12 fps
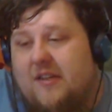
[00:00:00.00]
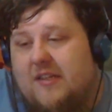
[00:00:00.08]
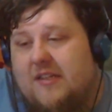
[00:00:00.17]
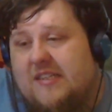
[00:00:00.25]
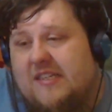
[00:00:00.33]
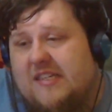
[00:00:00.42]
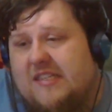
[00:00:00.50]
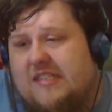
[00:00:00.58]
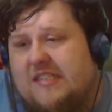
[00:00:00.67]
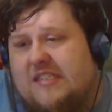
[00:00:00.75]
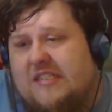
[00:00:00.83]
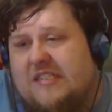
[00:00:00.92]

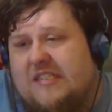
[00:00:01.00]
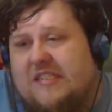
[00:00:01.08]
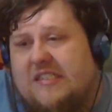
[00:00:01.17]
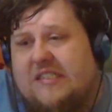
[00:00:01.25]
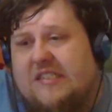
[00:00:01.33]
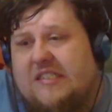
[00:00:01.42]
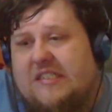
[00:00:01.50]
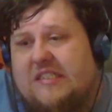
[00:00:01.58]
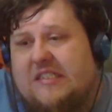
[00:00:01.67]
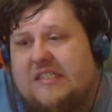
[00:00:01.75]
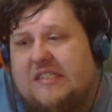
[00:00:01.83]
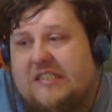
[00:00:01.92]

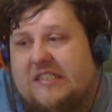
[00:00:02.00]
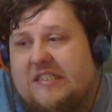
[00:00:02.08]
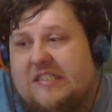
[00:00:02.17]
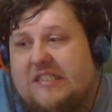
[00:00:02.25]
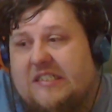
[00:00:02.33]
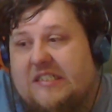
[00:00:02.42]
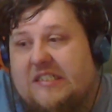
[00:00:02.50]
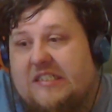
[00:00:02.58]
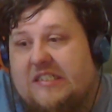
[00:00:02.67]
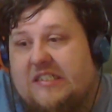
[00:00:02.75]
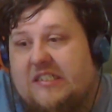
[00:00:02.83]
Nobody speaks.